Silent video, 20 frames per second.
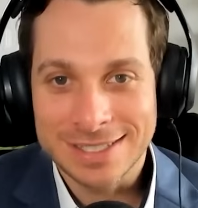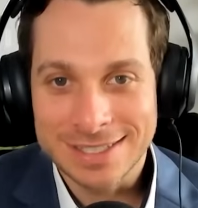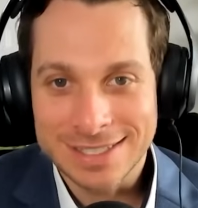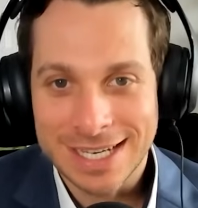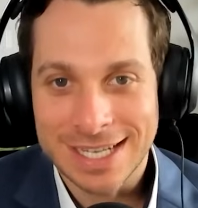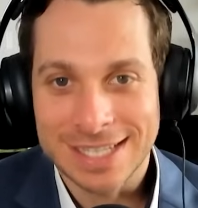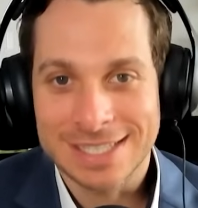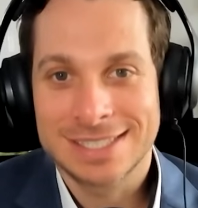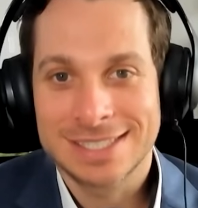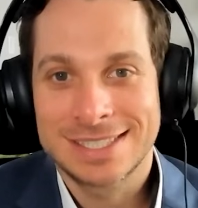
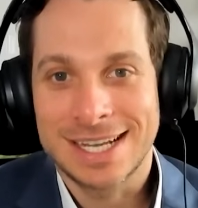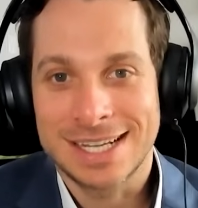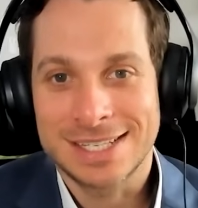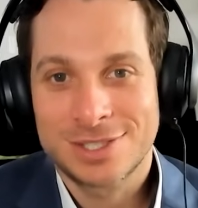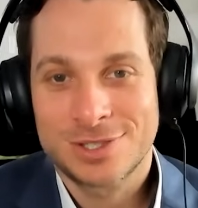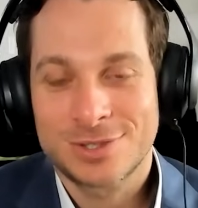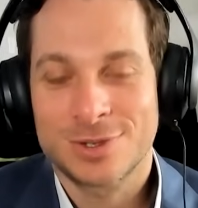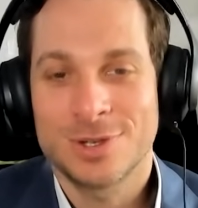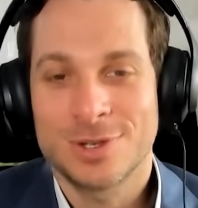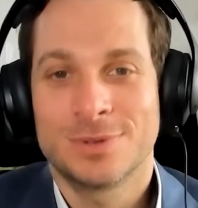Yes,
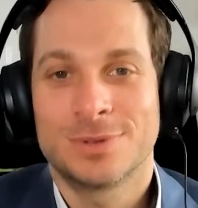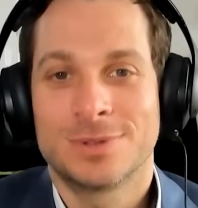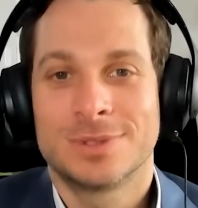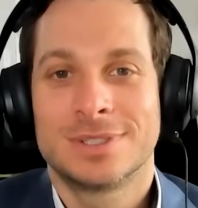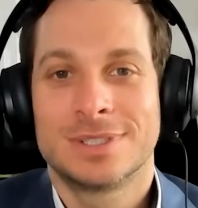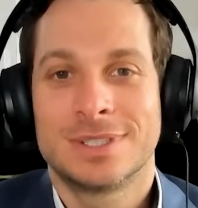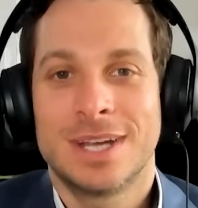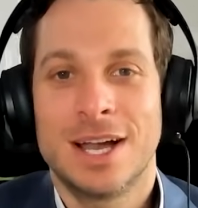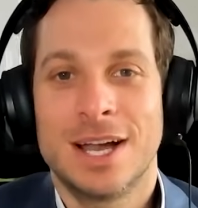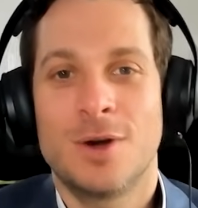that's true.
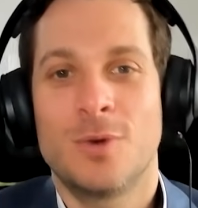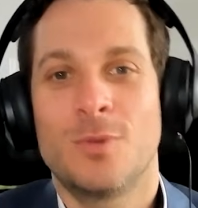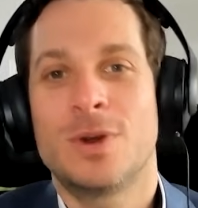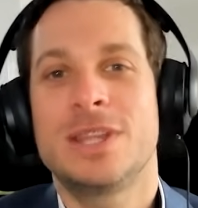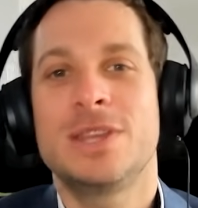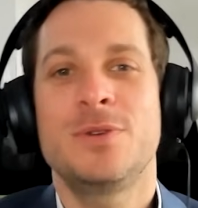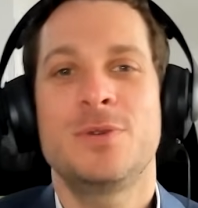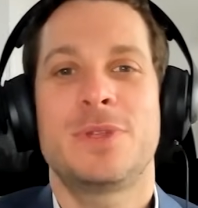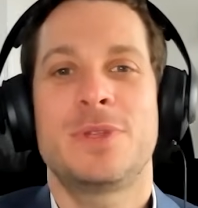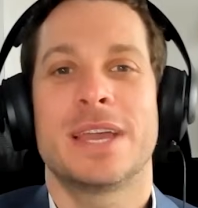What
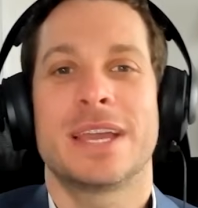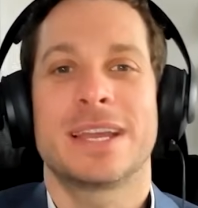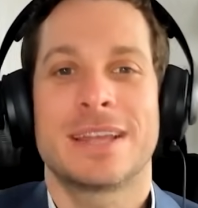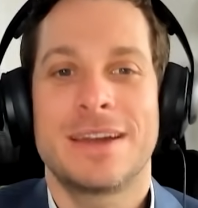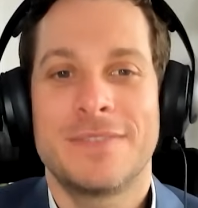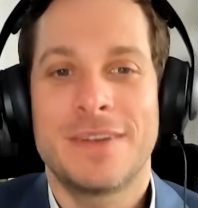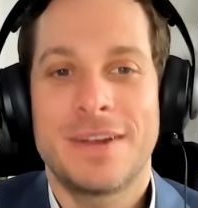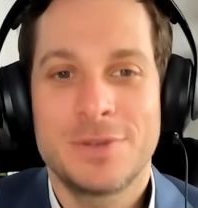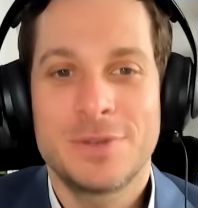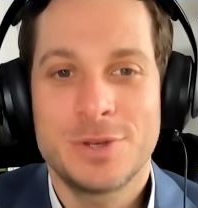do you
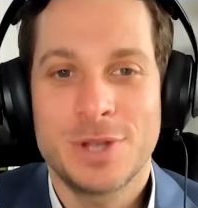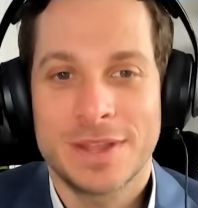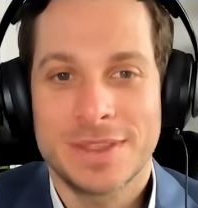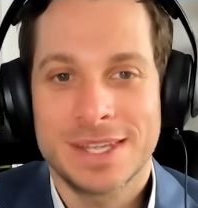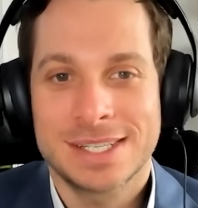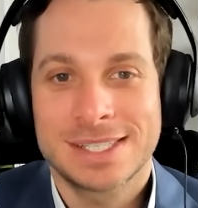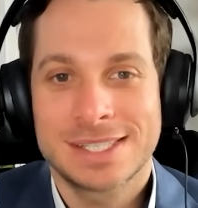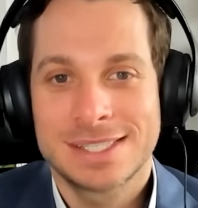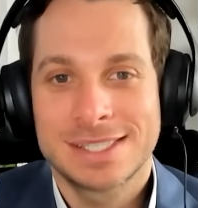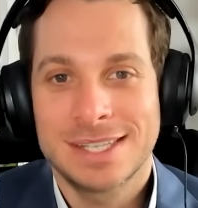think? Have you done
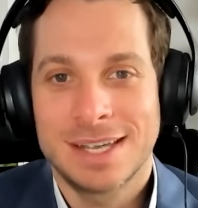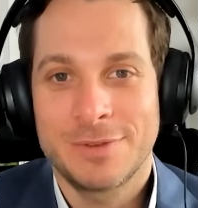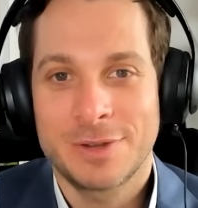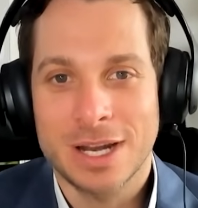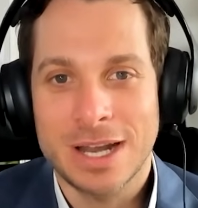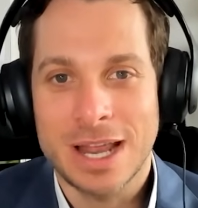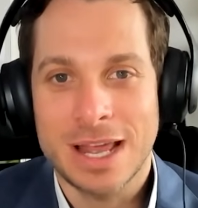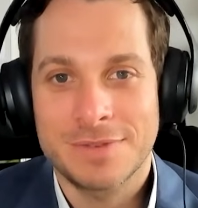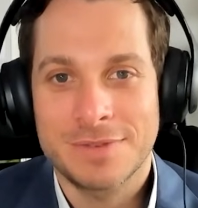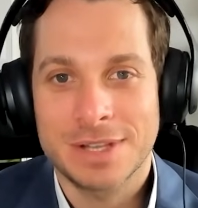this? Have you
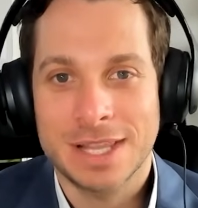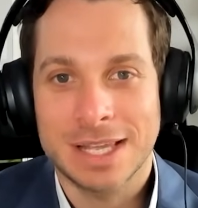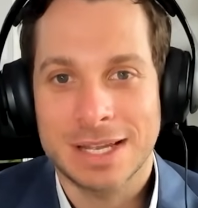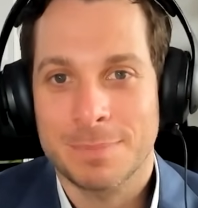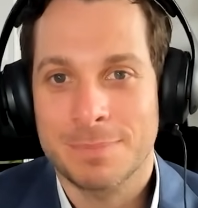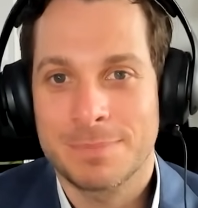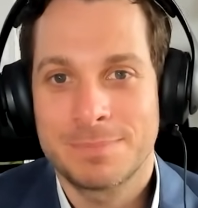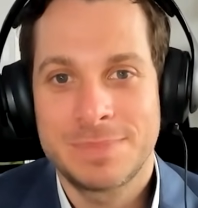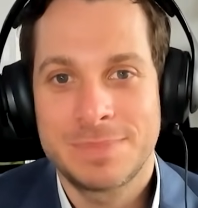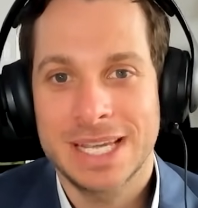gotten out of it like a
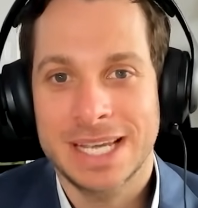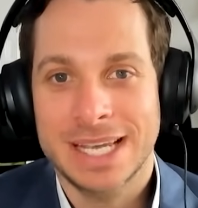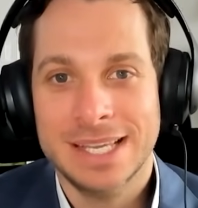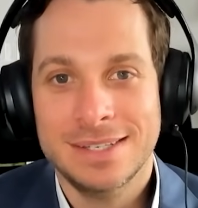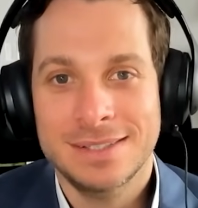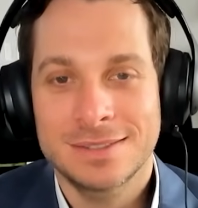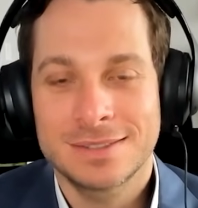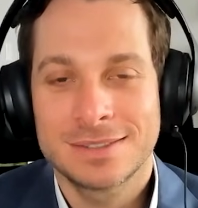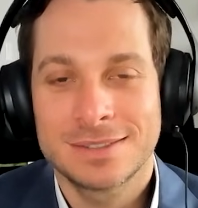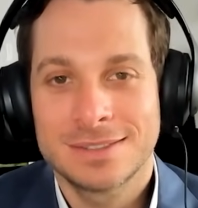
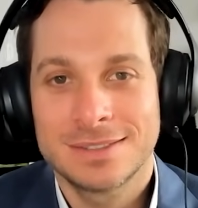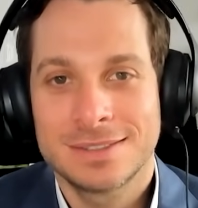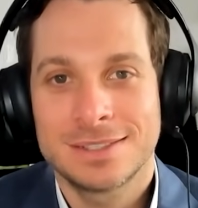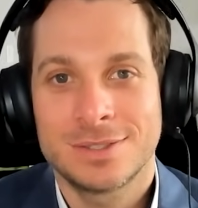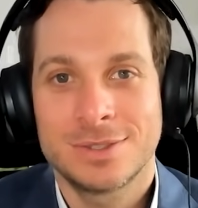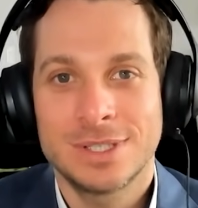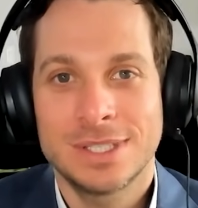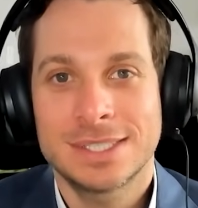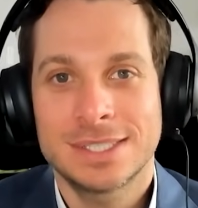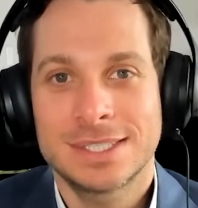ticket? Doing this?